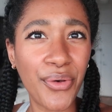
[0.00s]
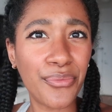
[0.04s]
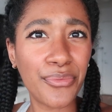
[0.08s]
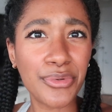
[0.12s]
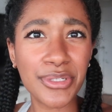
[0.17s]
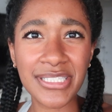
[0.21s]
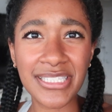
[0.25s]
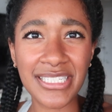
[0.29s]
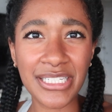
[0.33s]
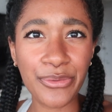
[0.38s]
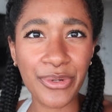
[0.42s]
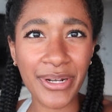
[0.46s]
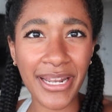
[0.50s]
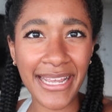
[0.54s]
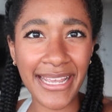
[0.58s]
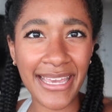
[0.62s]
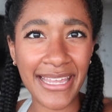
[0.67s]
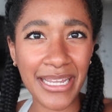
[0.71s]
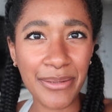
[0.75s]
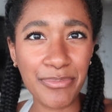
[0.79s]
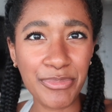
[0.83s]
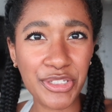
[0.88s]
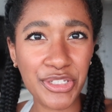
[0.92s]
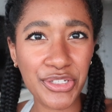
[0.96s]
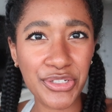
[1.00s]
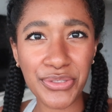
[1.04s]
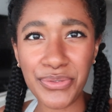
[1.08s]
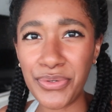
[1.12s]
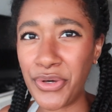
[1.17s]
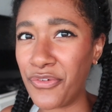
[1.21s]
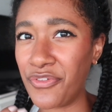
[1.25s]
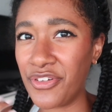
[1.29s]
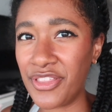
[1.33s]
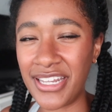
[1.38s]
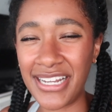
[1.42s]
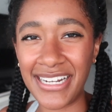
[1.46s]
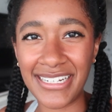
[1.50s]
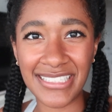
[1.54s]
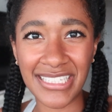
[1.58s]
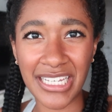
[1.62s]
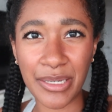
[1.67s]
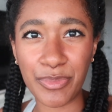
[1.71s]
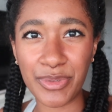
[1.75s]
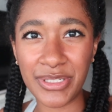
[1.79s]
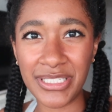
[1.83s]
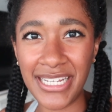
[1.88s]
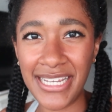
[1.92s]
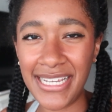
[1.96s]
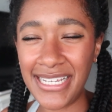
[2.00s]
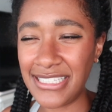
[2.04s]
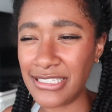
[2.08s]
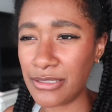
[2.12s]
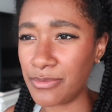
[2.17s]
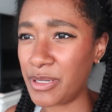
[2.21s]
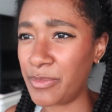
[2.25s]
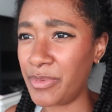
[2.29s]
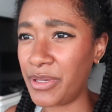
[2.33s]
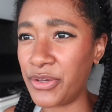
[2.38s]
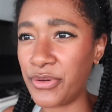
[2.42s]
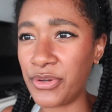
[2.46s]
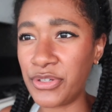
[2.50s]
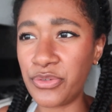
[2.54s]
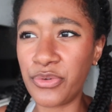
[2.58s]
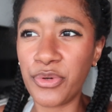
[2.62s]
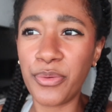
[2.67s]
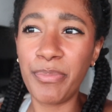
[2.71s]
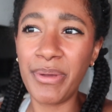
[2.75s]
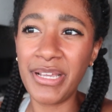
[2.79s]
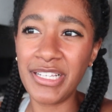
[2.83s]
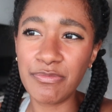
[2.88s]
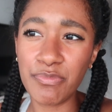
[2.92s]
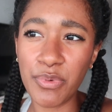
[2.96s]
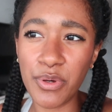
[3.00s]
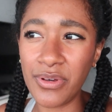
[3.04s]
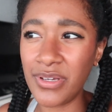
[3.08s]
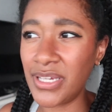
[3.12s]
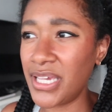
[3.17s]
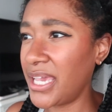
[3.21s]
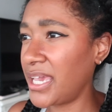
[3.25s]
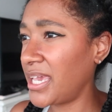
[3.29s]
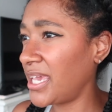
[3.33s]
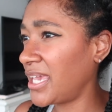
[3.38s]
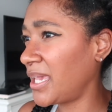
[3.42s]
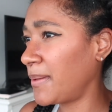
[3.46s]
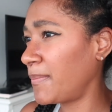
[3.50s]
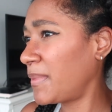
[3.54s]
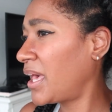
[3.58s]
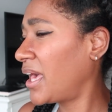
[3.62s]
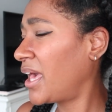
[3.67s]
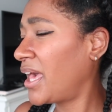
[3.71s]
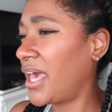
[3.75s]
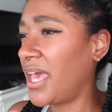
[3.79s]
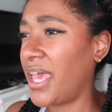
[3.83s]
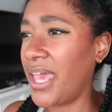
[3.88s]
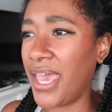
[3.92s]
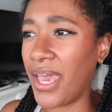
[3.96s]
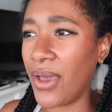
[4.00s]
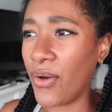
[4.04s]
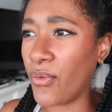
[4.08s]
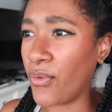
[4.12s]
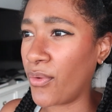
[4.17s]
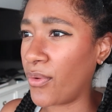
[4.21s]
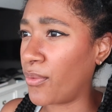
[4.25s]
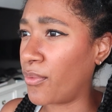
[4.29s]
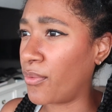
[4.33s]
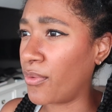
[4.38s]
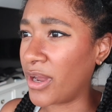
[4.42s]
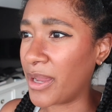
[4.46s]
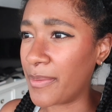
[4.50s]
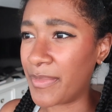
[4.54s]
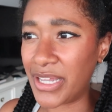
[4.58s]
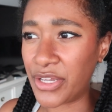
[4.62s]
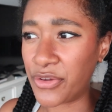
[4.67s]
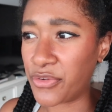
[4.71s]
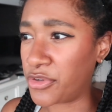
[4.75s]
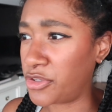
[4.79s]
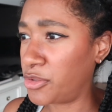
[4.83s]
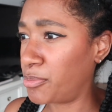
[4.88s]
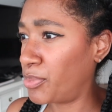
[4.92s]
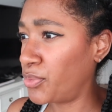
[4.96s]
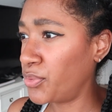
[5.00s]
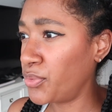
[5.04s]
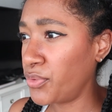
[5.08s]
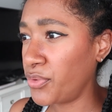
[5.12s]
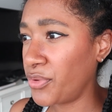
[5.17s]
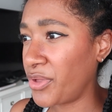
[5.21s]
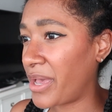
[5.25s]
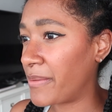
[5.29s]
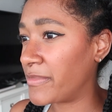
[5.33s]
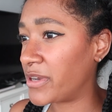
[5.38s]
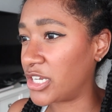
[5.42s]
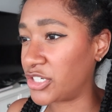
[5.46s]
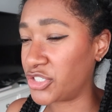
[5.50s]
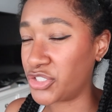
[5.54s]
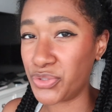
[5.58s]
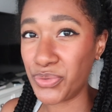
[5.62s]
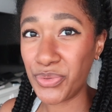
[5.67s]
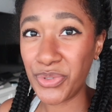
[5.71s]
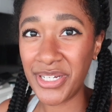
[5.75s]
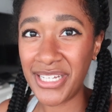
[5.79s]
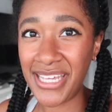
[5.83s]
We'll see what I get up to over the next couple days. I might be going to a baseball game or I might go to the pool, I'm not sure